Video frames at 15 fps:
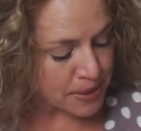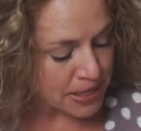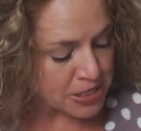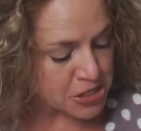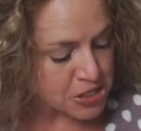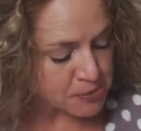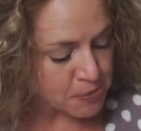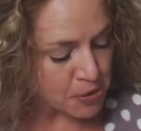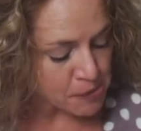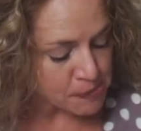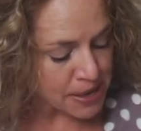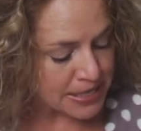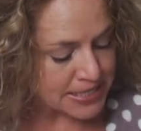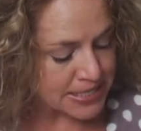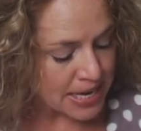punishable
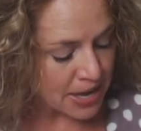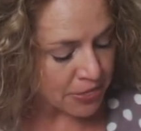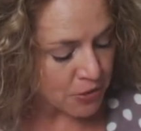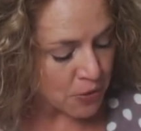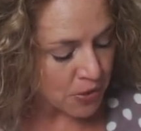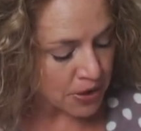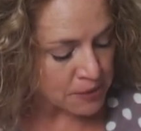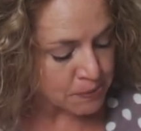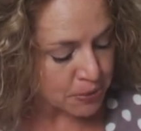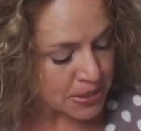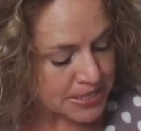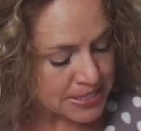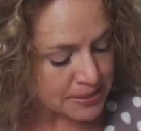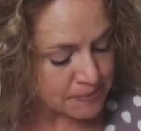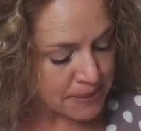by death or
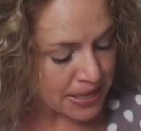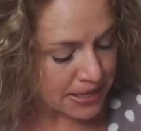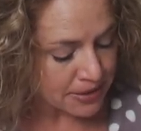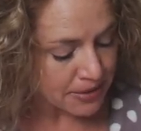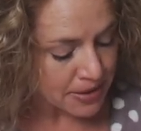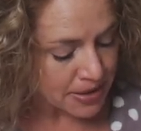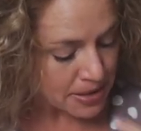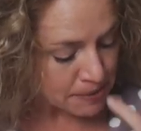imprisonment.